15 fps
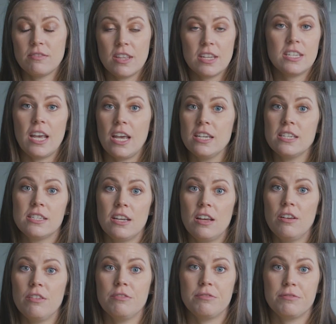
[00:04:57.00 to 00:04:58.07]
the taste
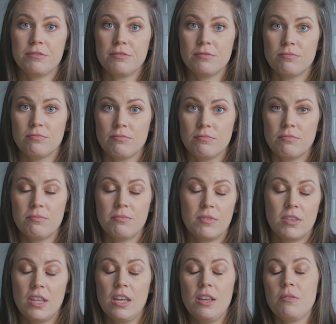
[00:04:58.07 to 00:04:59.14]
of
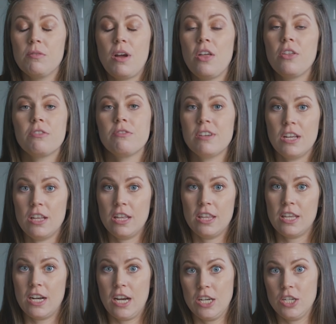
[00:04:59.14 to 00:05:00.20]
the other vanilla
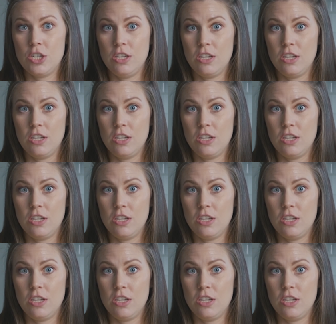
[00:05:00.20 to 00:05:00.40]
that I